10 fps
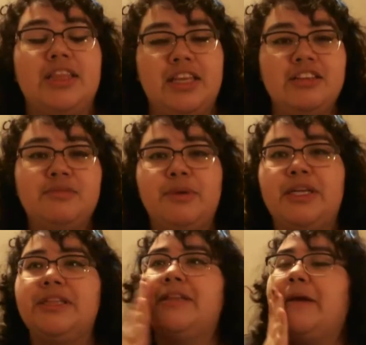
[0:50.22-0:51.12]
this
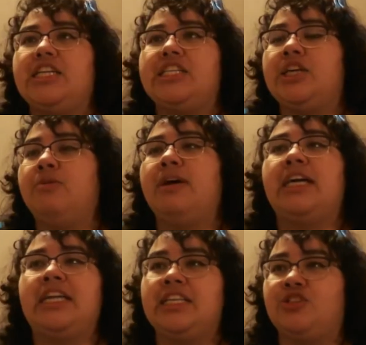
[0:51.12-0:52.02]
month, you know I
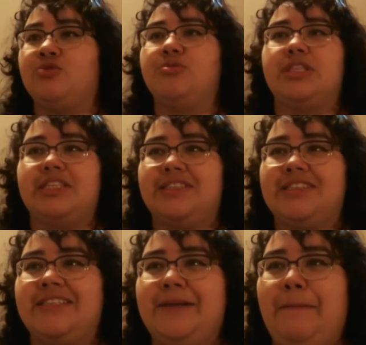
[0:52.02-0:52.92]
gotta do
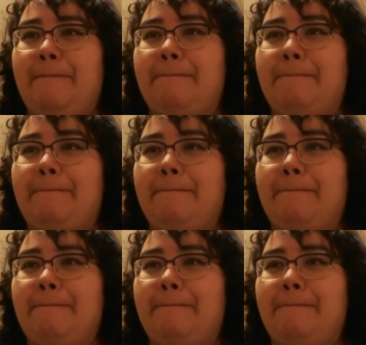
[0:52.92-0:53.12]
this,